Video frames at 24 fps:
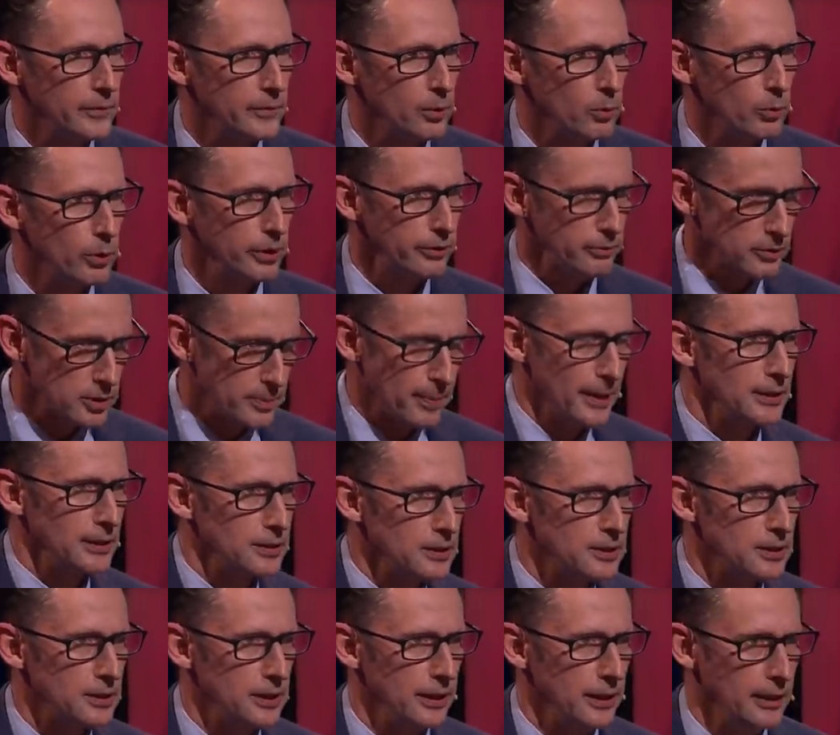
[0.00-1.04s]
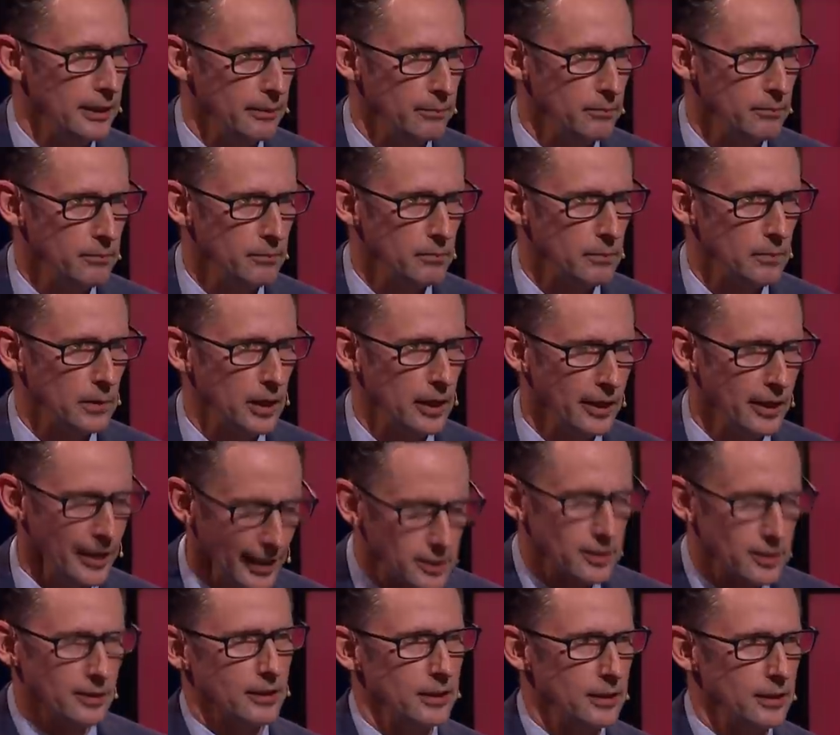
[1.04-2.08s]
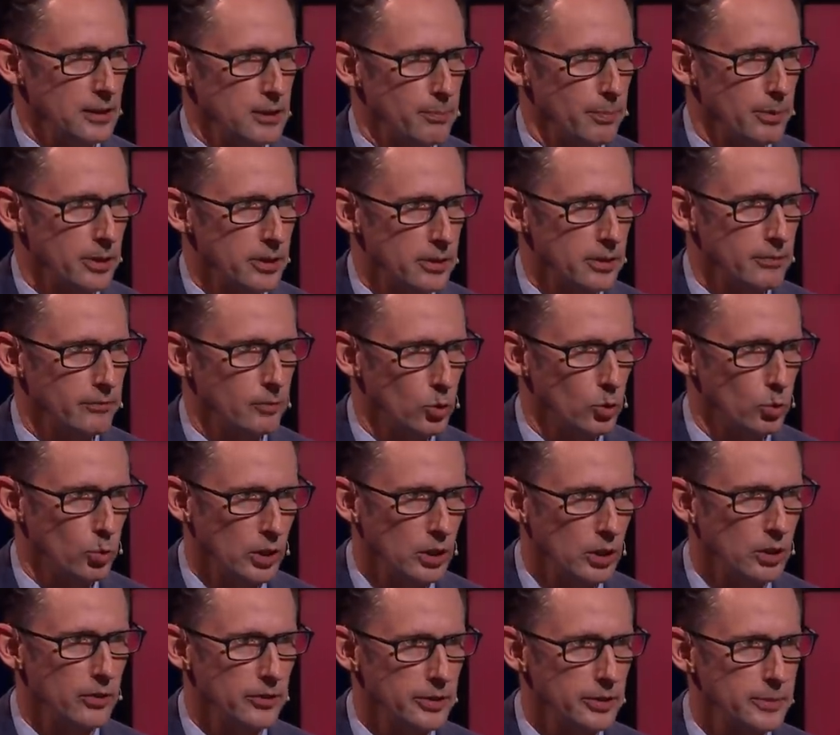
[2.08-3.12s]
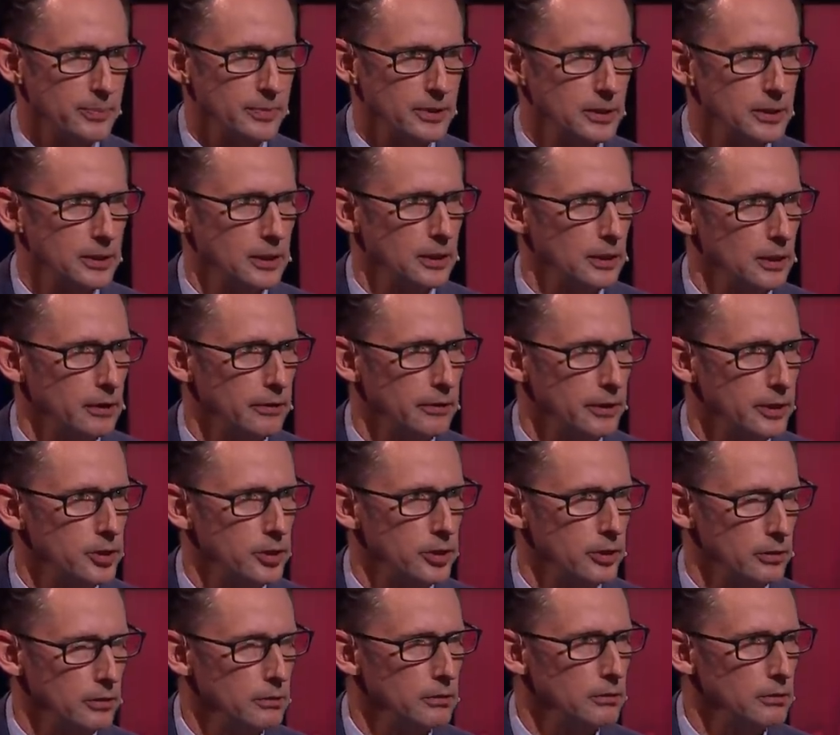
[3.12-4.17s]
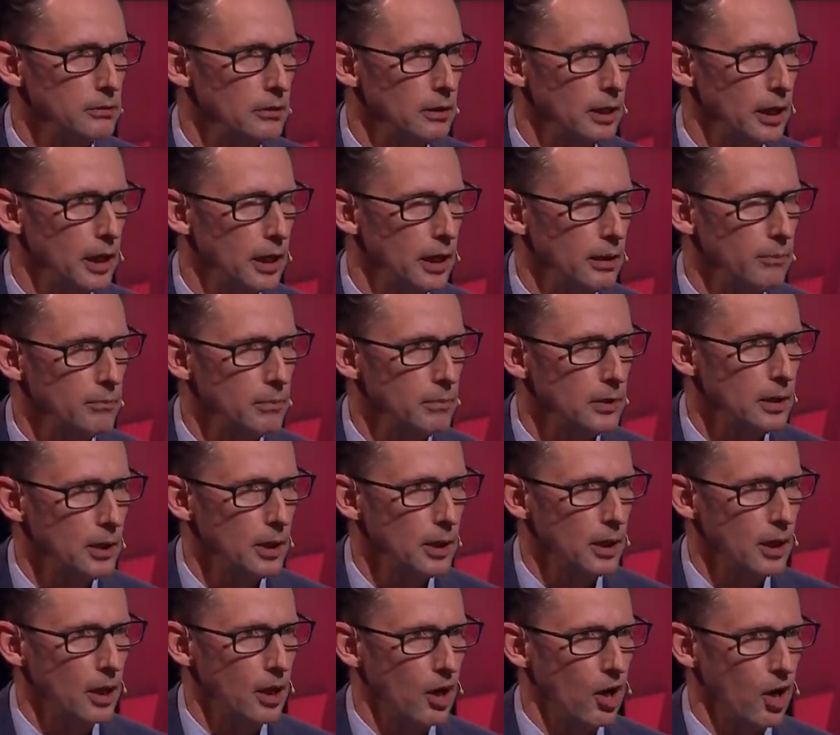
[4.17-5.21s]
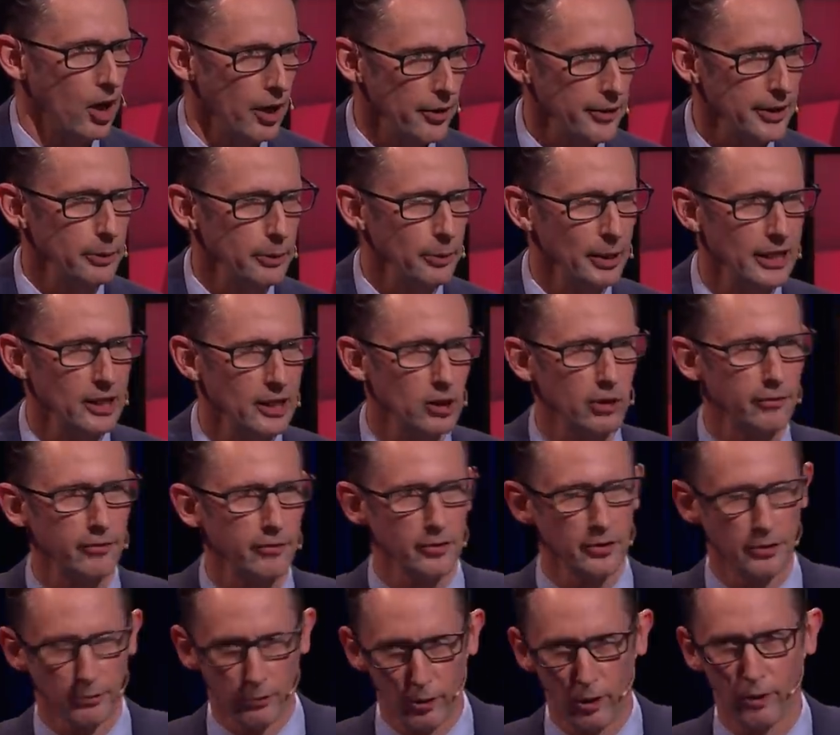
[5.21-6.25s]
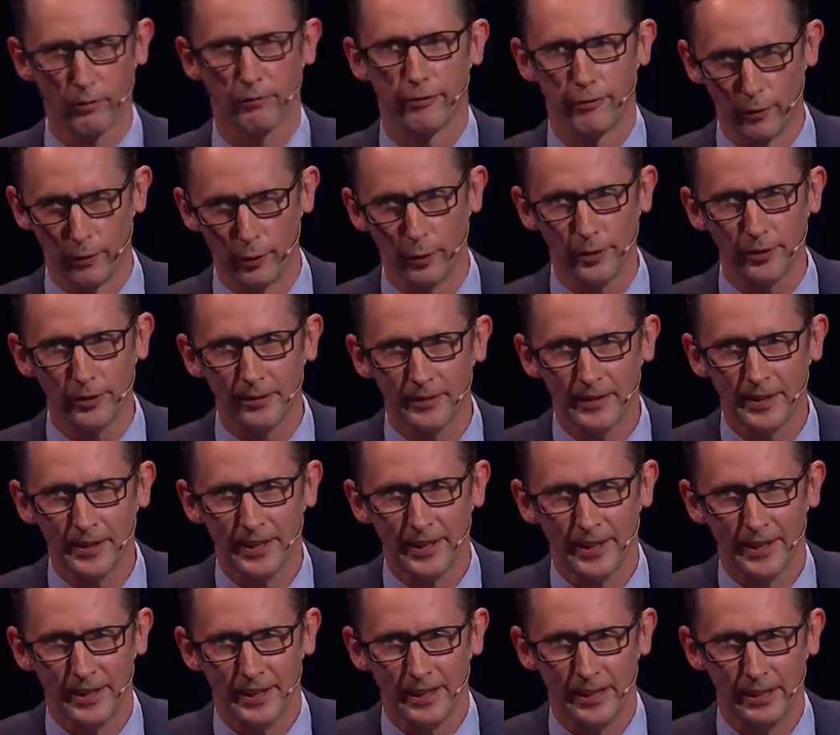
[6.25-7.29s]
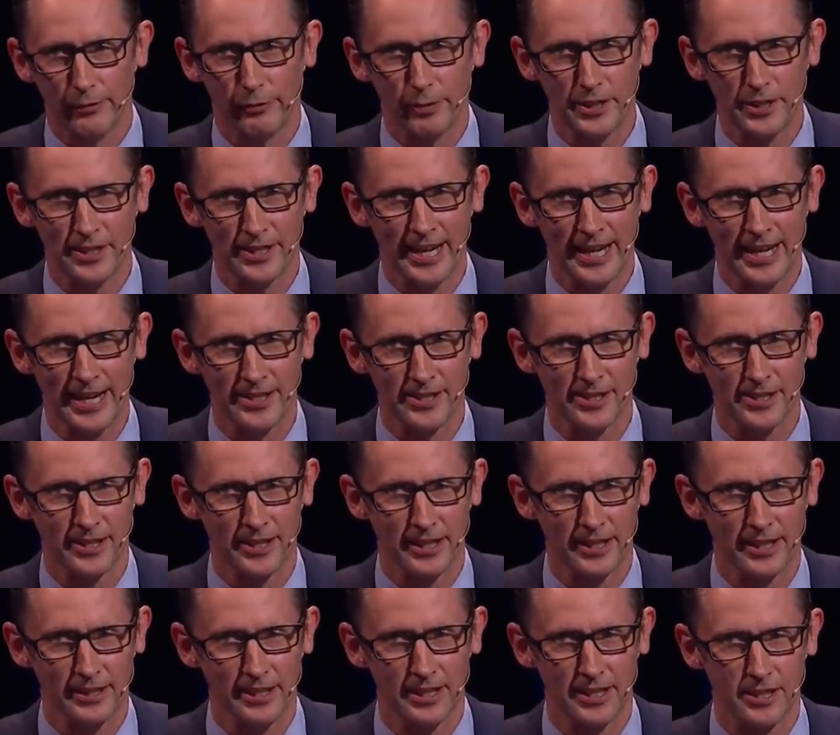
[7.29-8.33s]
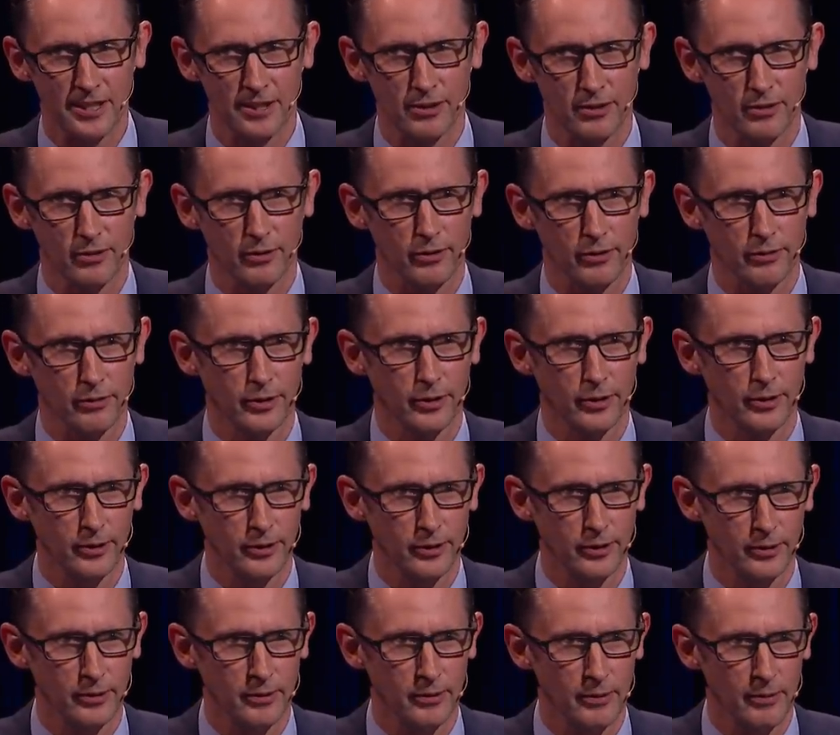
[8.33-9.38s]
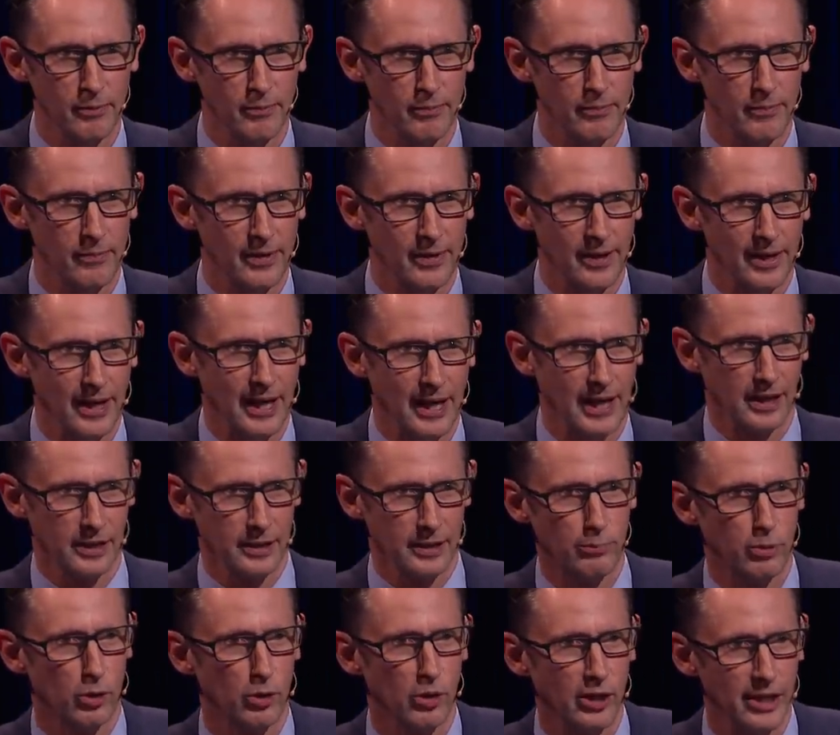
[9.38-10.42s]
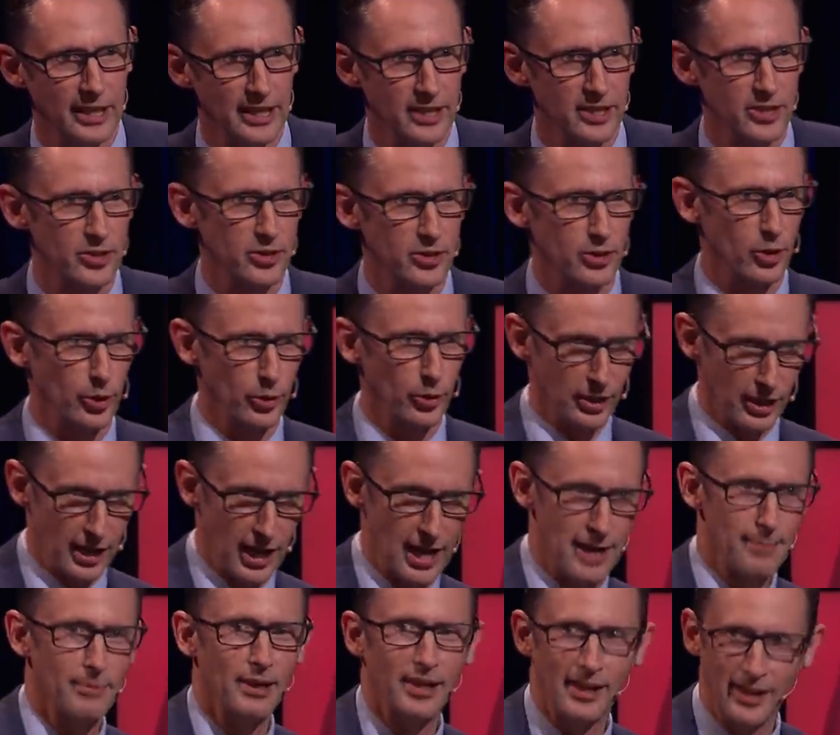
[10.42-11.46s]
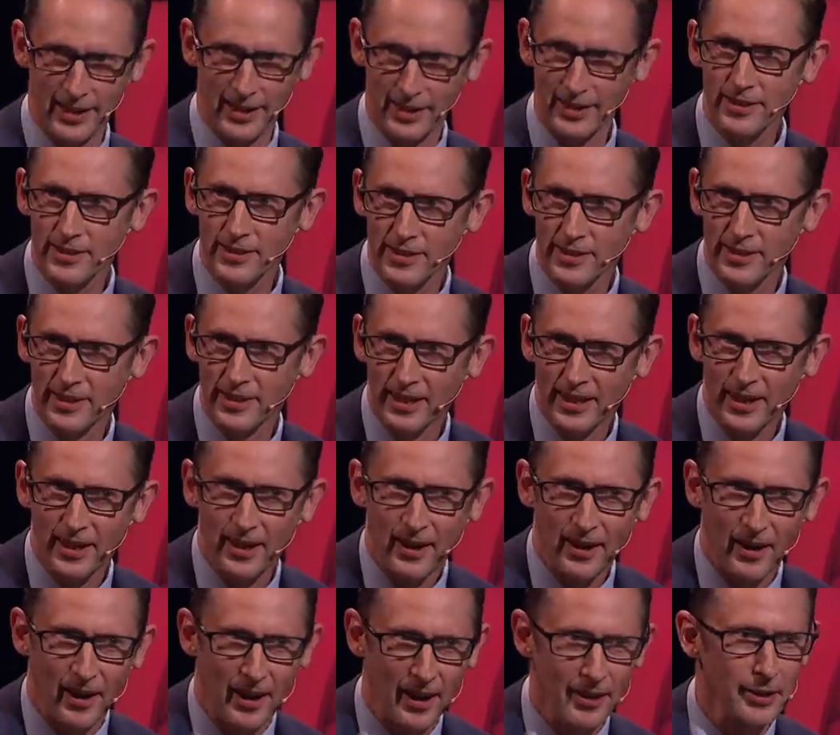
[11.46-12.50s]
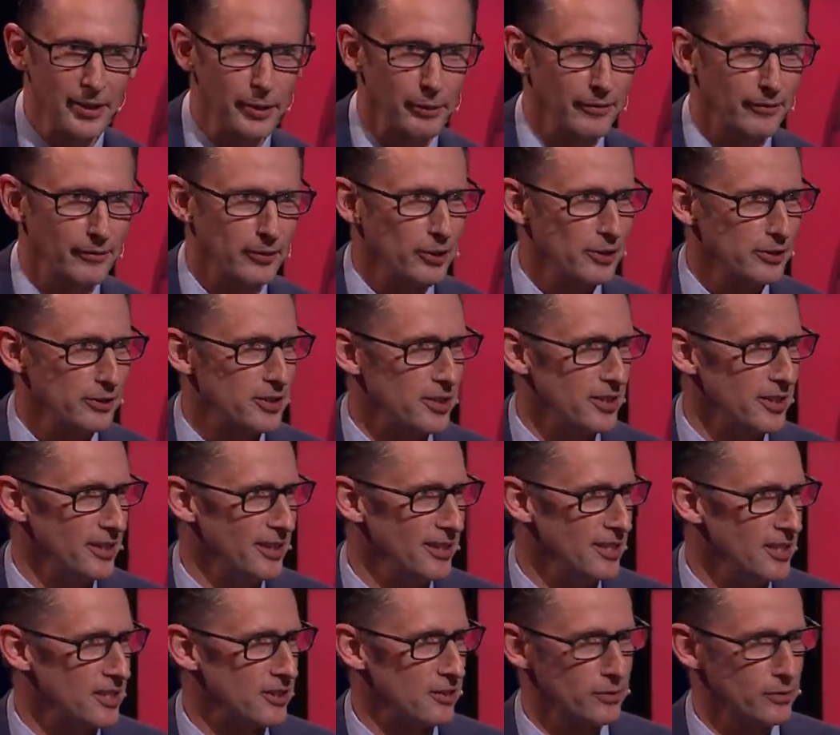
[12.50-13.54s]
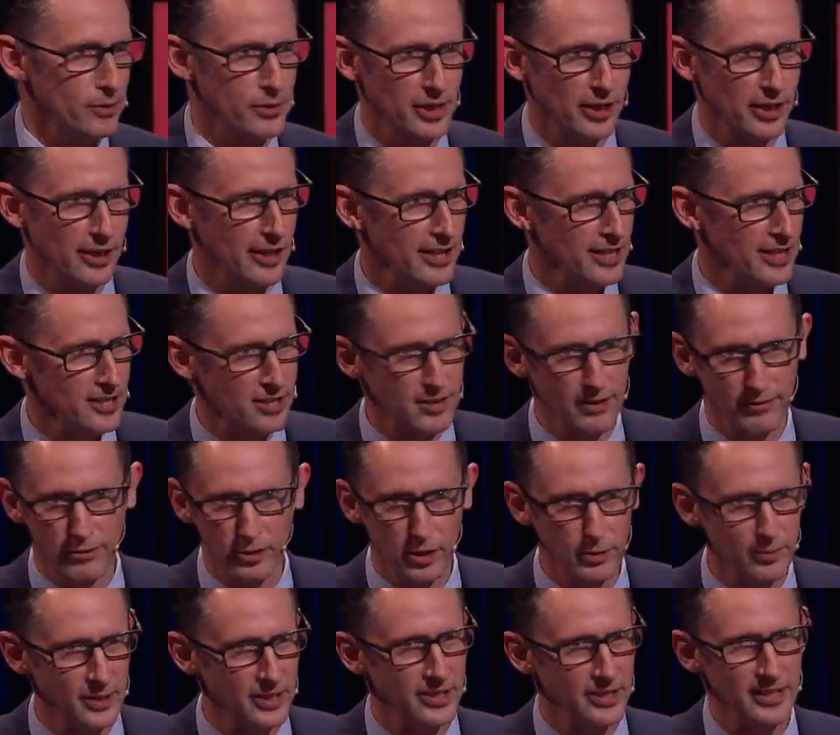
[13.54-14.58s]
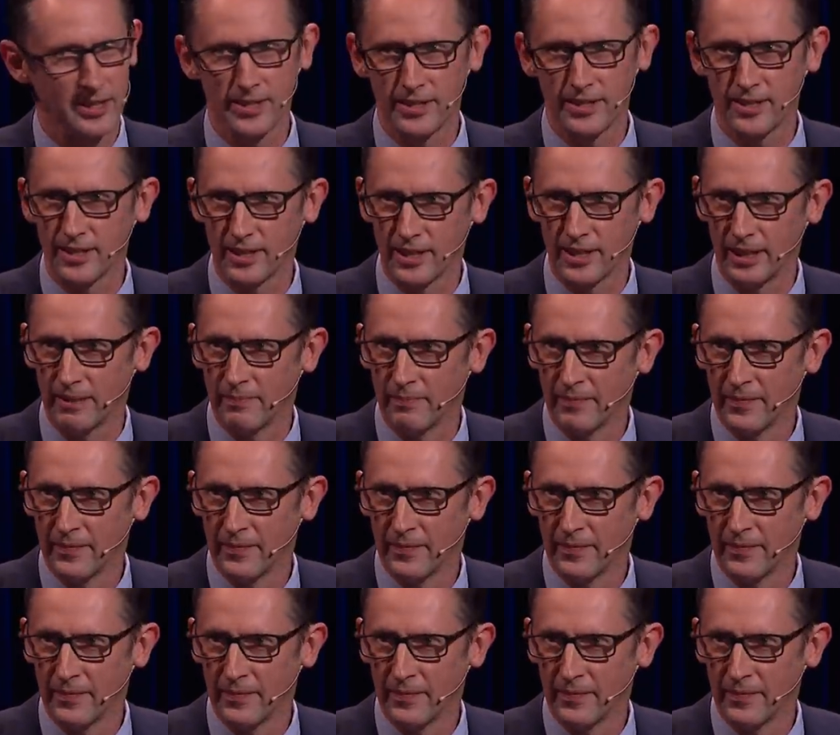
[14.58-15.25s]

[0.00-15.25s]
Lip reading: With respect to Tim, and I actually think he's a person of goodwill on this particular issue, I think we get off on the wrong foot if we start seeing this through a Liberal lens or a Labor lens. I think we've got to see this through the lens of human decency